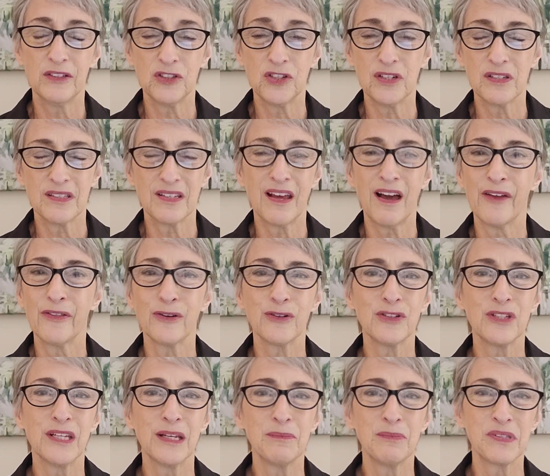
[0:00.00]
just other
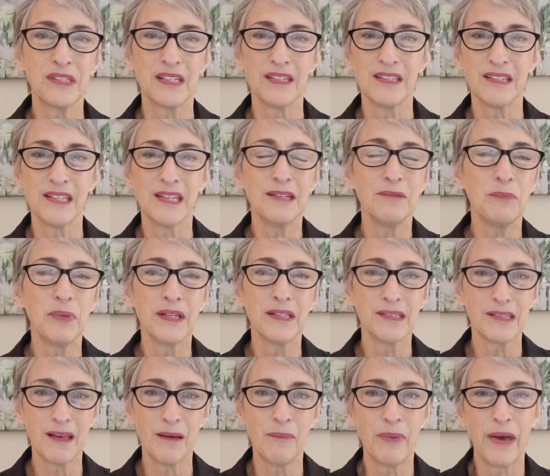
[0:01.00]
tips and
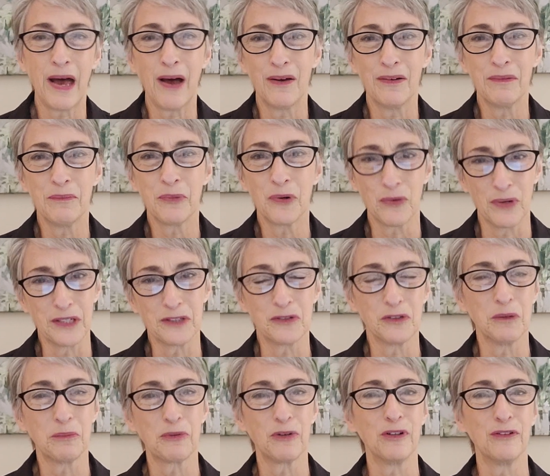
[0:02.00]
tidbits about
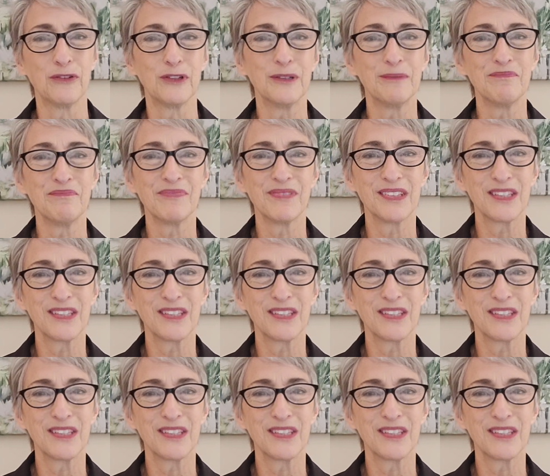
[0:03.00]
parental approval.